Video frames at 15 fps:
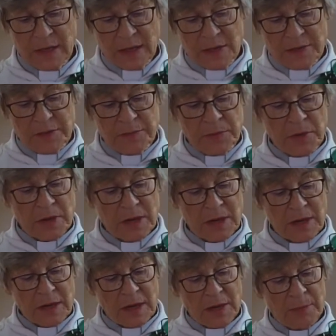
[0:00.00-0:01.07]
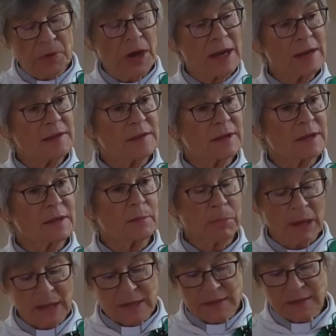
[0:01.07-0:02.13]
The book, A Bright and
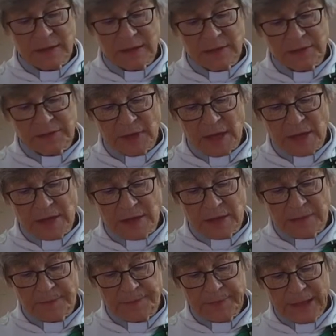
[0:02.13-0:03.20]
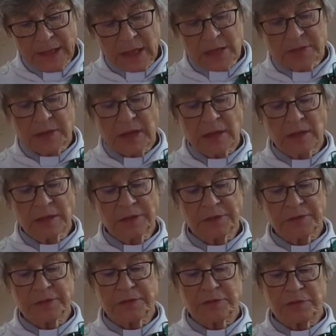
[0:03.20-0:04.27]
Blinding Sun, tells
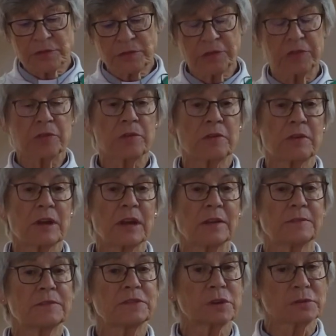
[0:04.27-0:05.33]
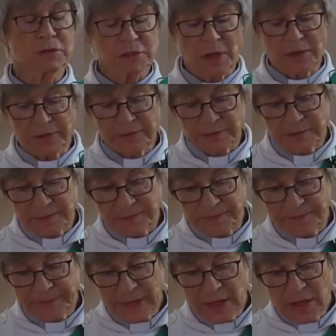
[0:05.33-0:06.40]
the true story of Joe Johnson,
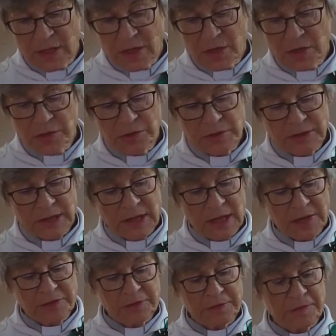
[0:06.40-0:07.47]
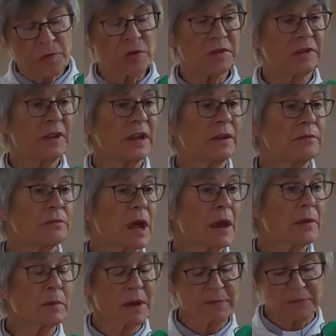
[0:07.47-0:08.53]
who at the age of 14 ran
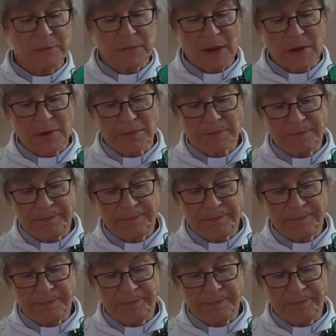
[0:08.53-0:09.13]
away from home.